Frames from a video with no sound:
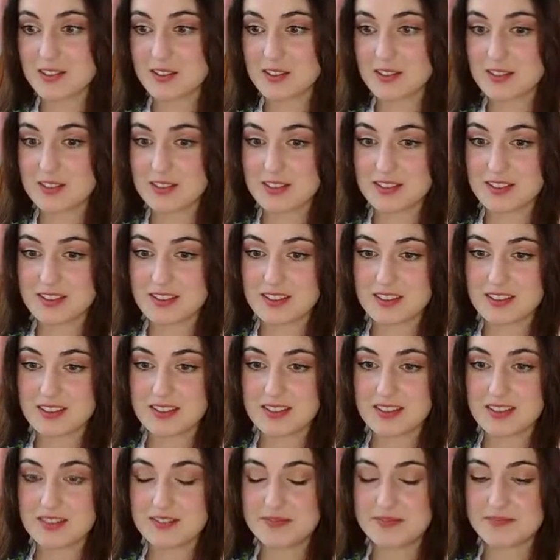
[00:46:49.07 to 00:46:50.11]
good.
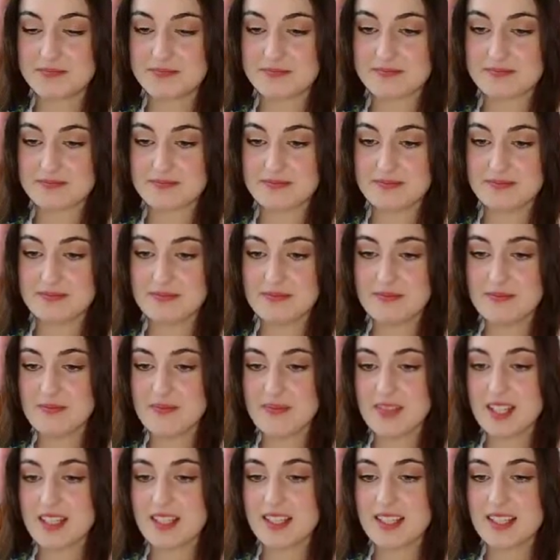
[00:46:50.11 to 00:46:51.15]

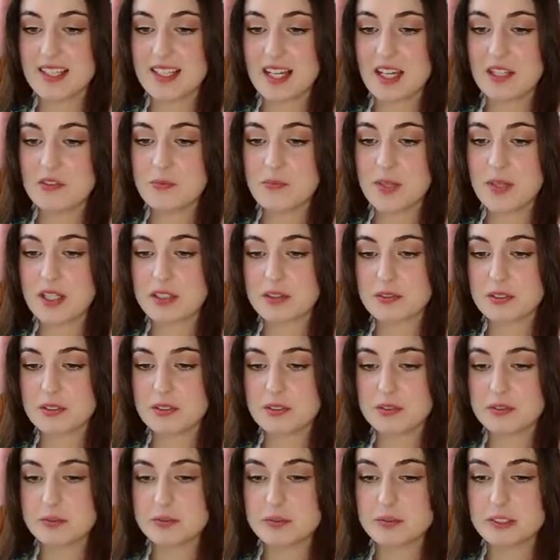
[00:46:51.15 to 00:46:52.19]
Get out of my
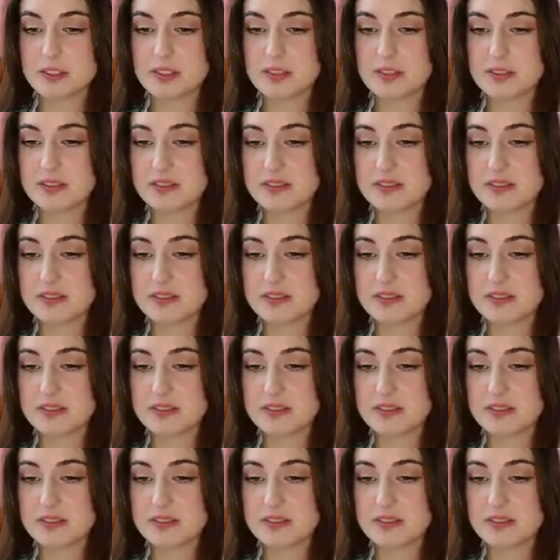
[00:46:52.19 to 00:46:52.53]
room.